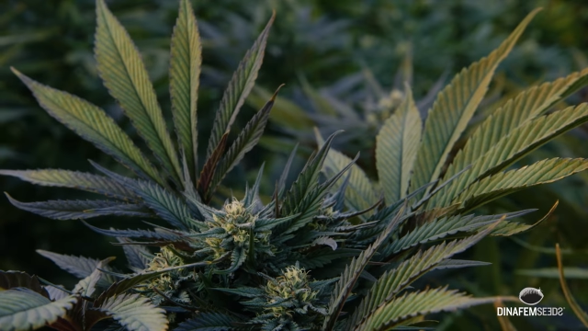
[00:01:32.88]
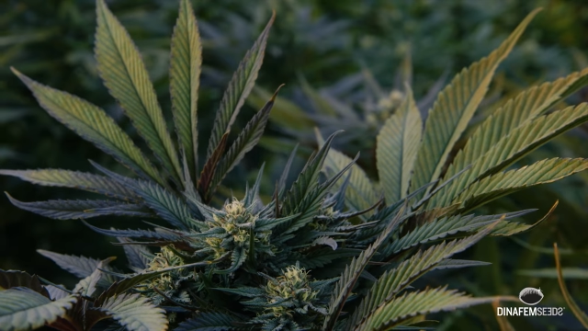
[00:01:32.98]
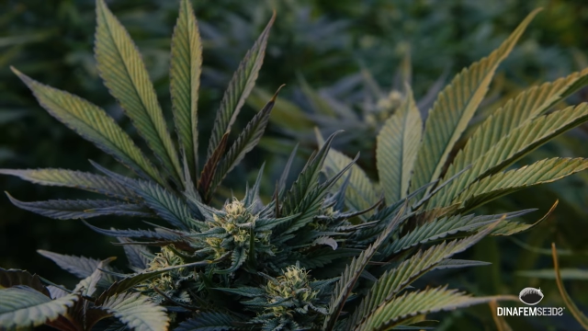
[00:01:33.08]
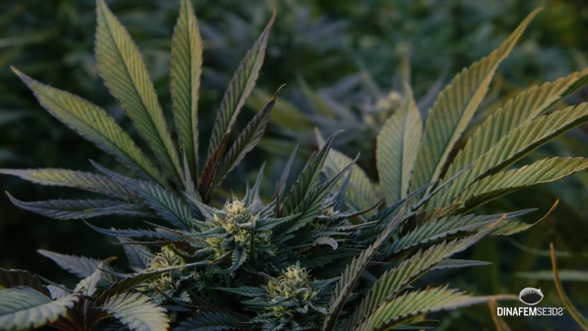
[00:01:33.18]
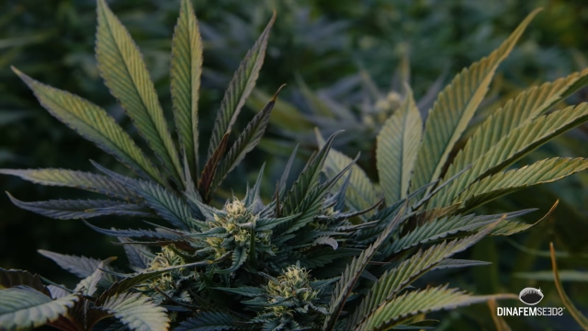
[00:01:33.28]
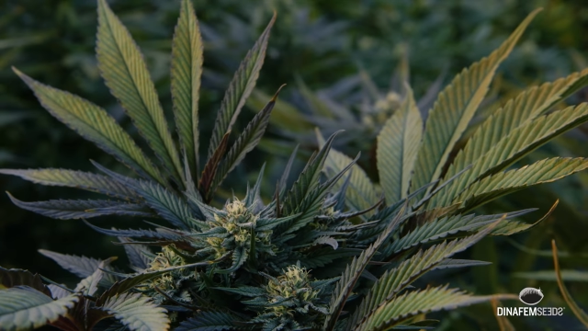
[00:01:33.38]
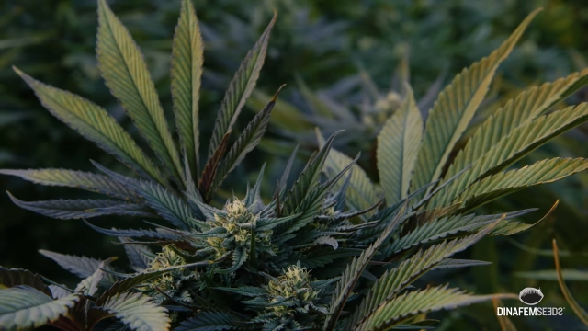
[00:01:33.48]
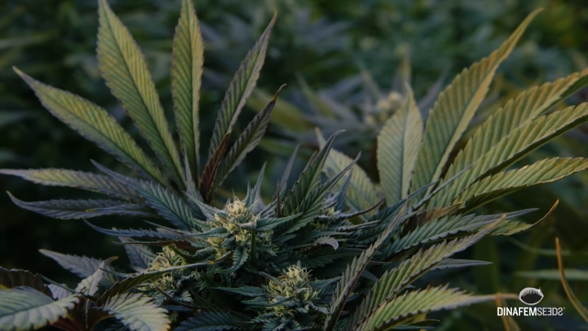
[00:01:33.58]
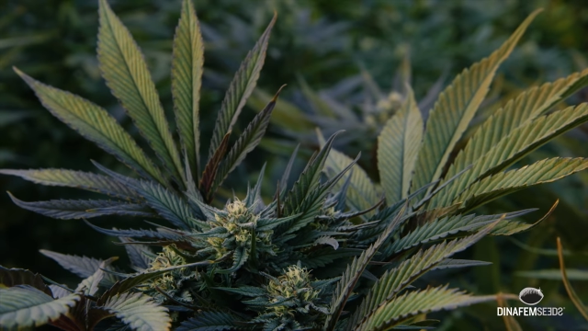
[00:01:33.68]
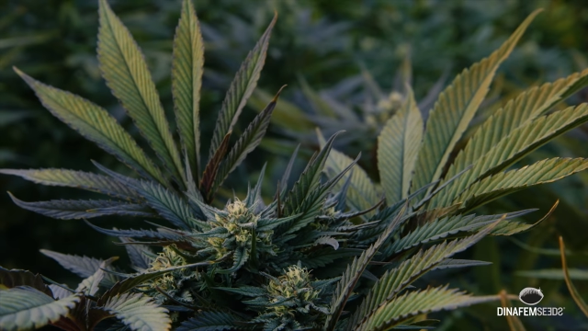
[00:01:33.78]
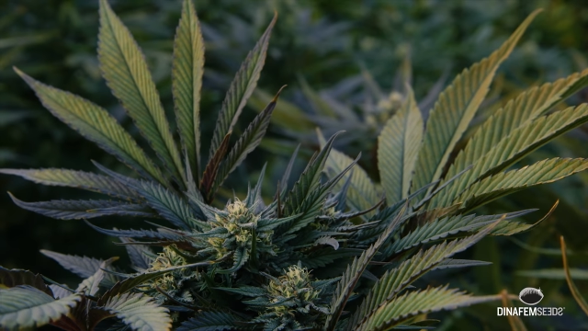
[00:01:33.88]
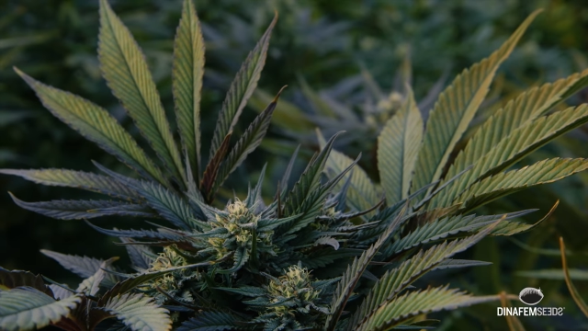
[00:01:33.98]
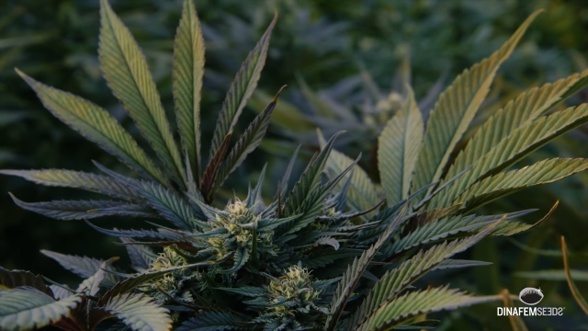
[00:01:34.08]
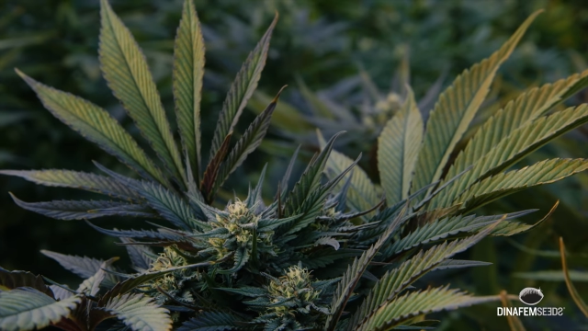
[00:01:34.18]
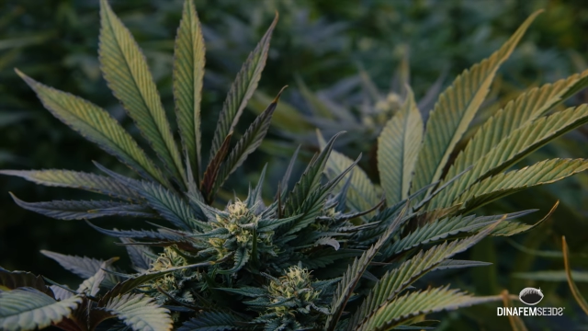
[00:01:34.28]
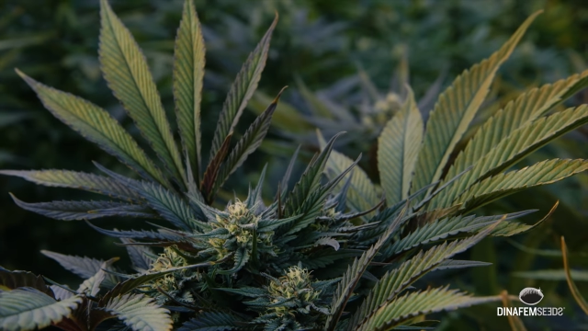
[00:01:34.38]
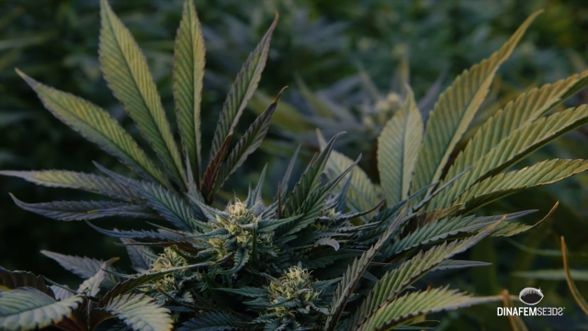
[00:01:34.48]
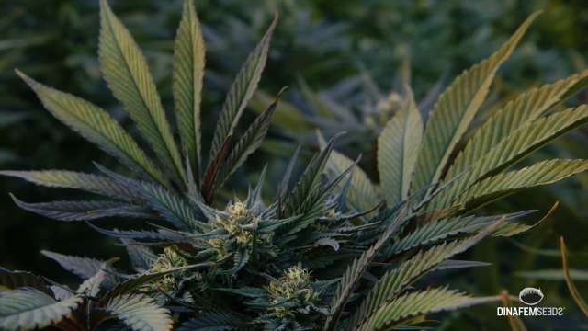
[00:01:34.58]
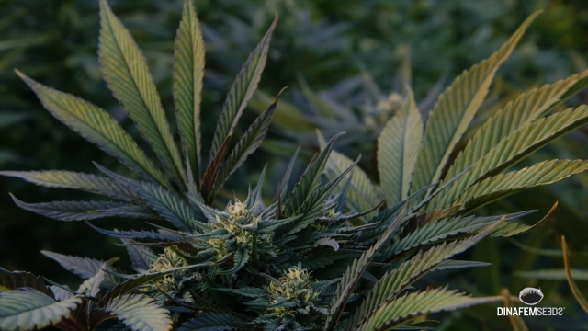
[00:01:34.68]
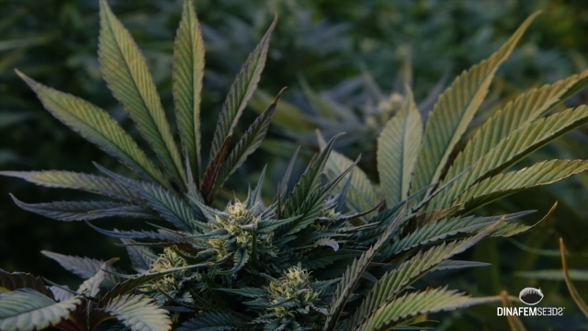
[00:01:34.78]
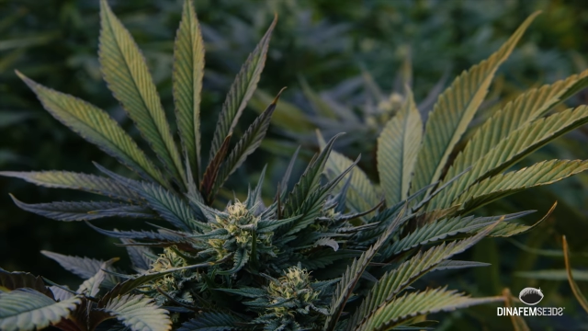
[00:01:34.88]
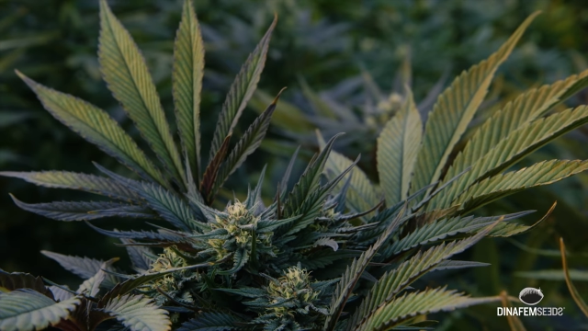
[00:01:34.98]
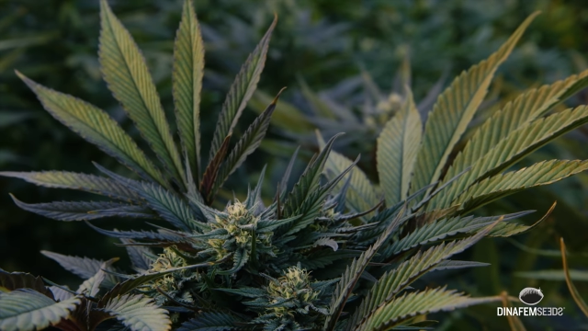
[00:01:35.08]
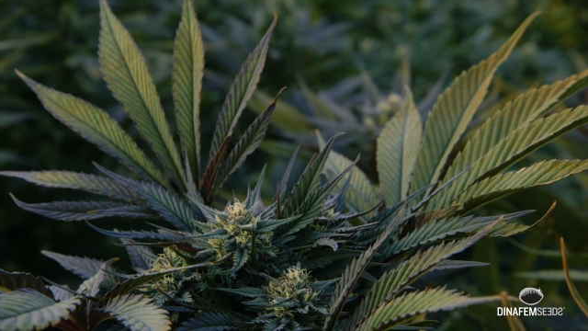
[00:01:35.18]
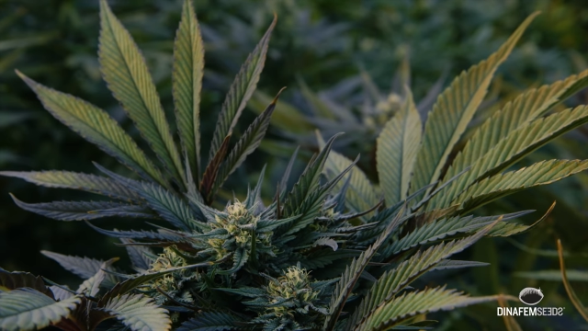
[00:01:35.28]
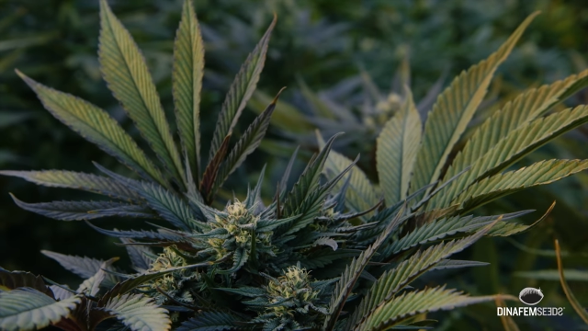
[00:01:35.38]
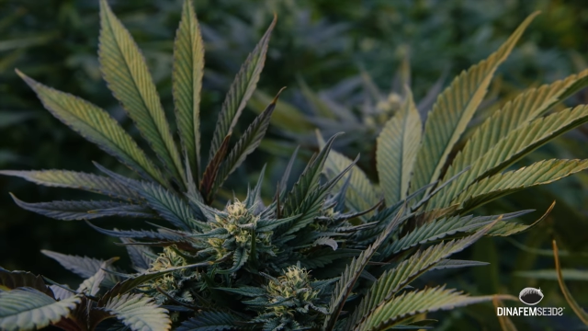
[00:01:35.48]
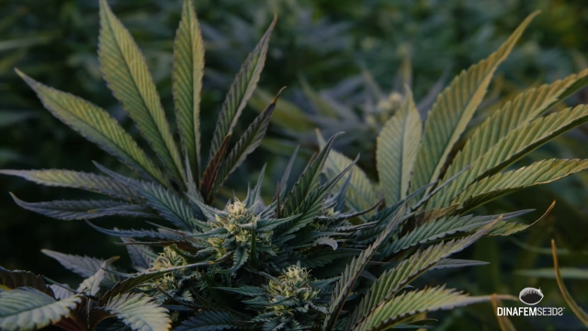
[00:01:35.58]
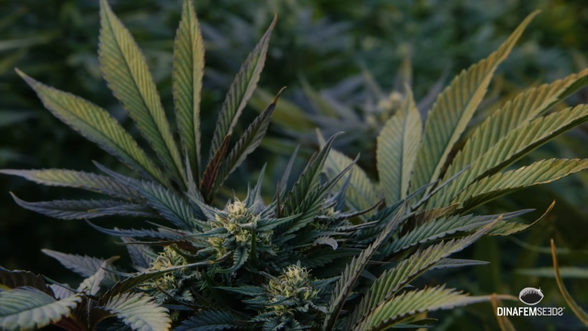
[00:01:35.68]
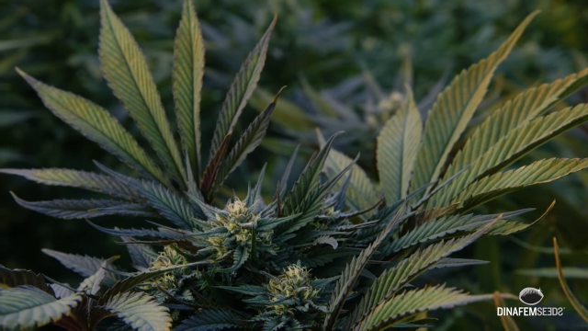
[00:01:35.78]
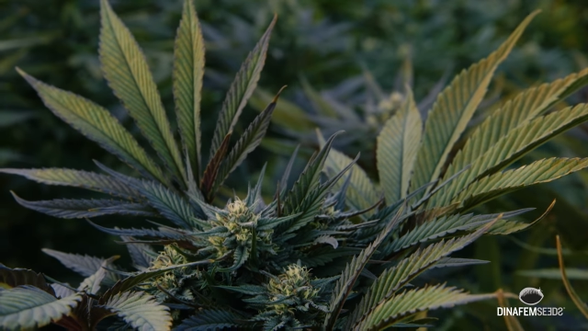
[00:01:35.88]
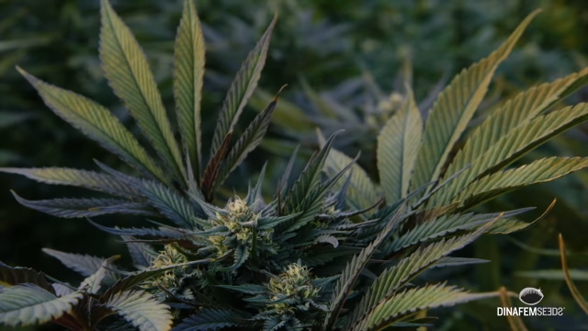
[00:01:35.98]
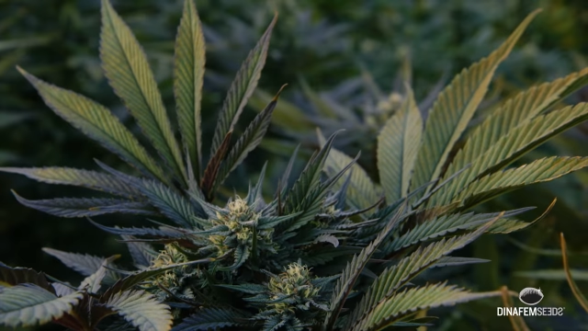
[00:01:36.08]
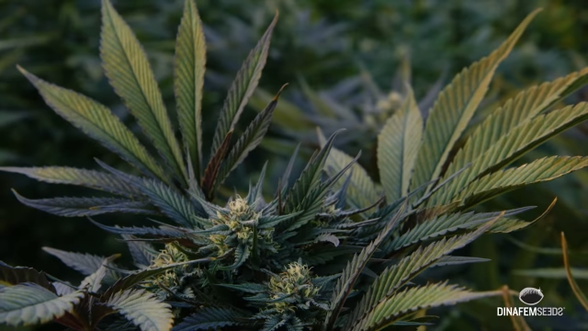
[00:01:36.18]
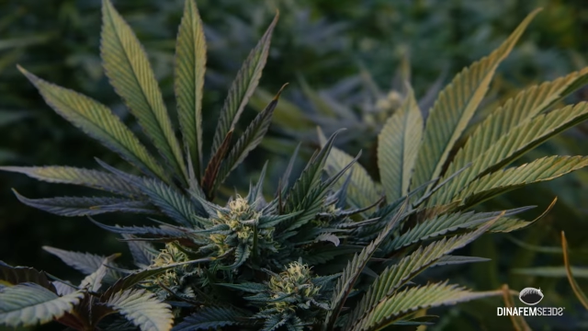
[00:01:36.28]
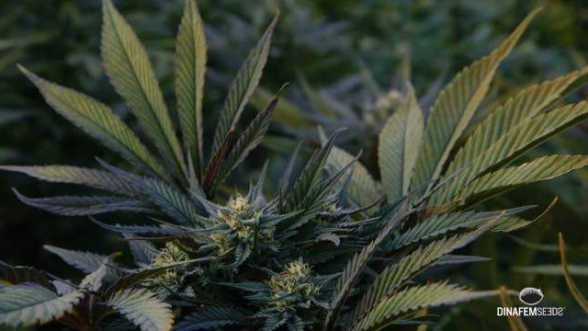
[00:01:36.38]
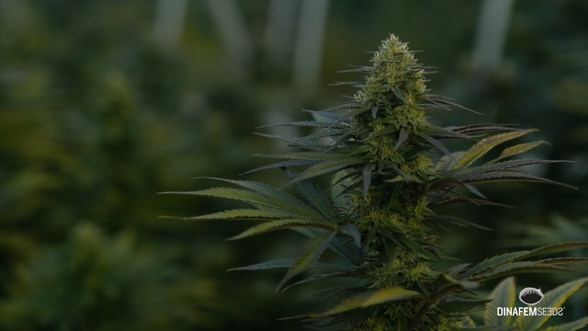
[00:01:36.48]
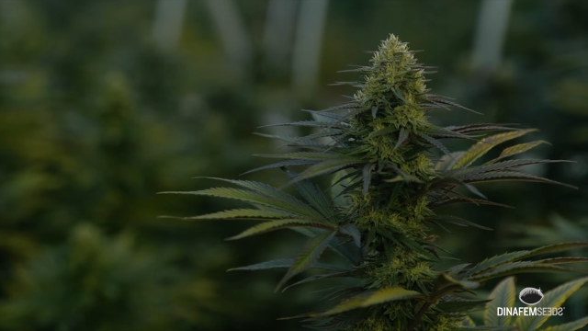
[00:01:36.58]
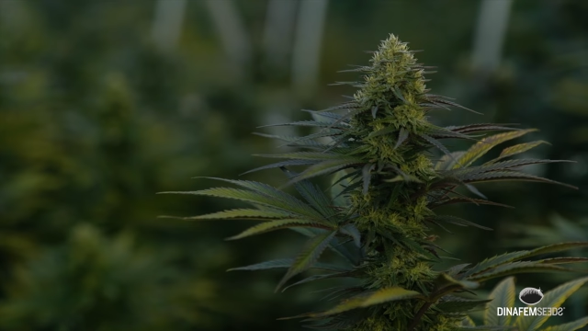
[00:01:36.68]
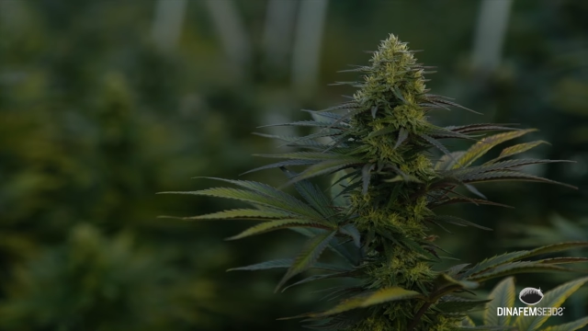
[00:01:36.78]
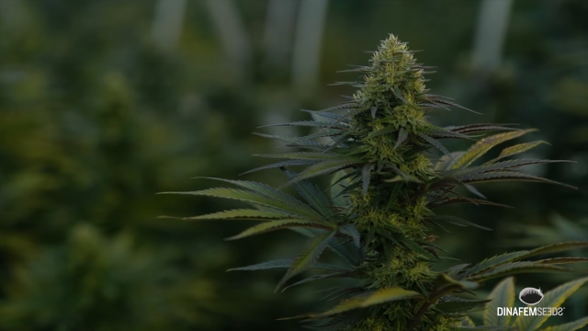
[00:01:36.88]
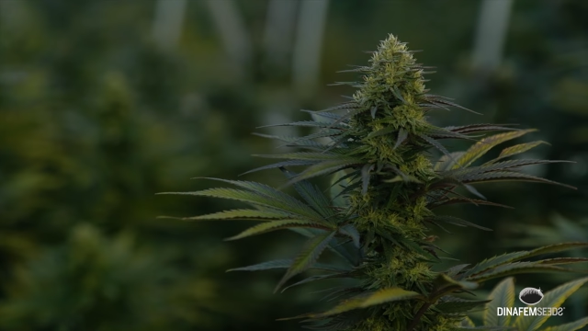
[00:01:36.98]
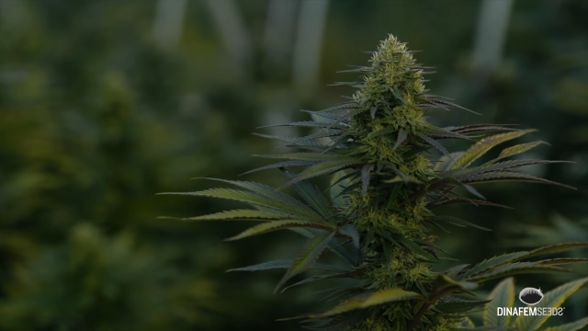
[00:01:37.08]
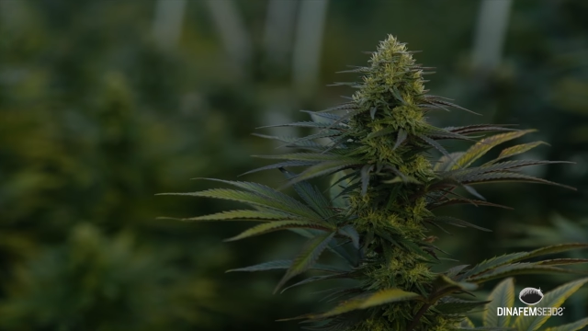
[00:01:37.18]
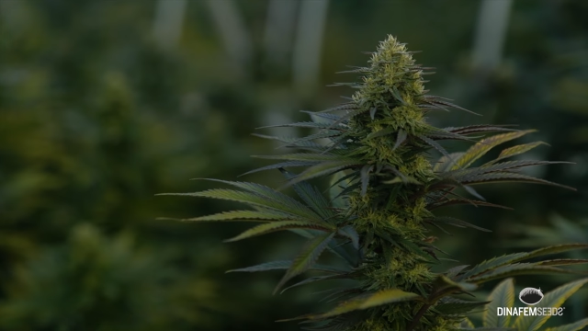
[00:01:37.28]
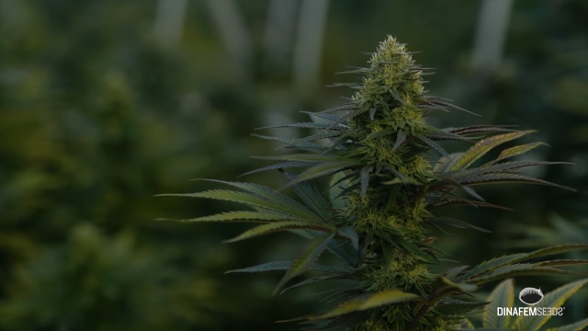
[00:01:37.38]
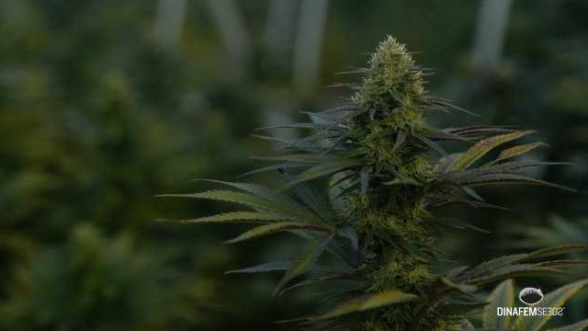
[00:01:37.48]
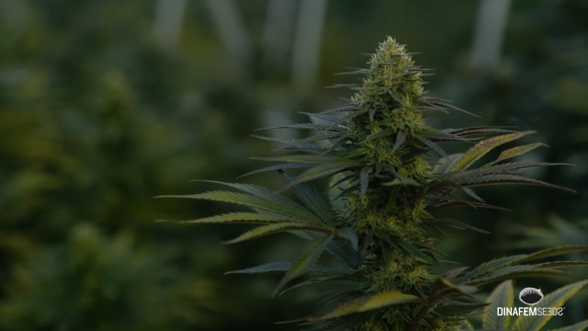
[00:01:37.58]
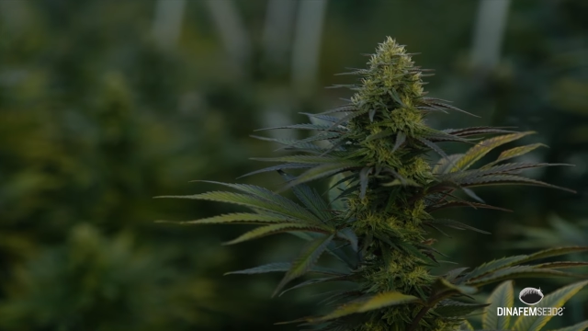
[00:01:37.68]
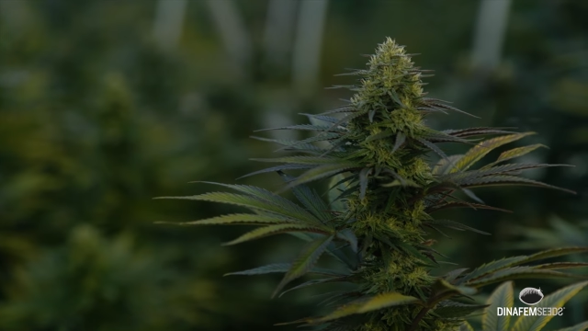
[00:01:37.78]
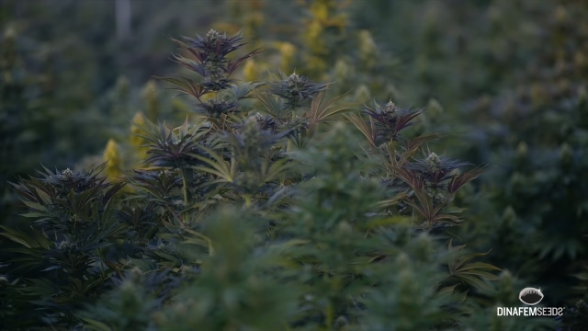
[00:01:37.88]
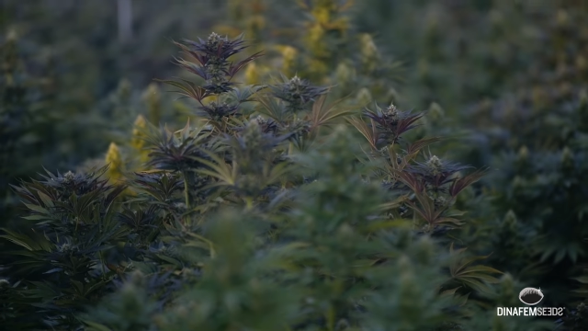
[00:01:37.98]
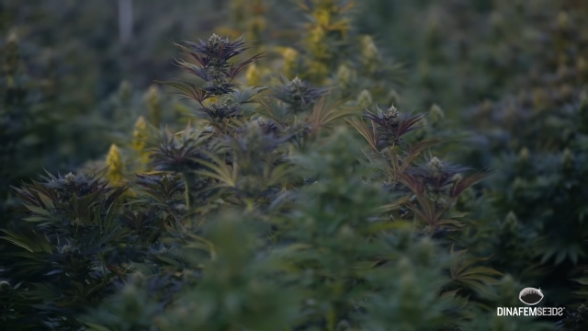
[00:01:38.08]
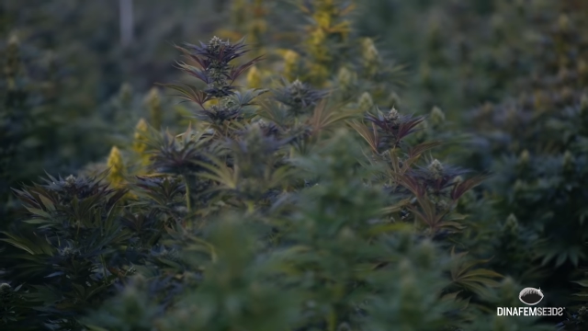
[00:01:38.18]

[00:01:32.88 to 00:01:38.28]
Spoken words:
(no speaker visible)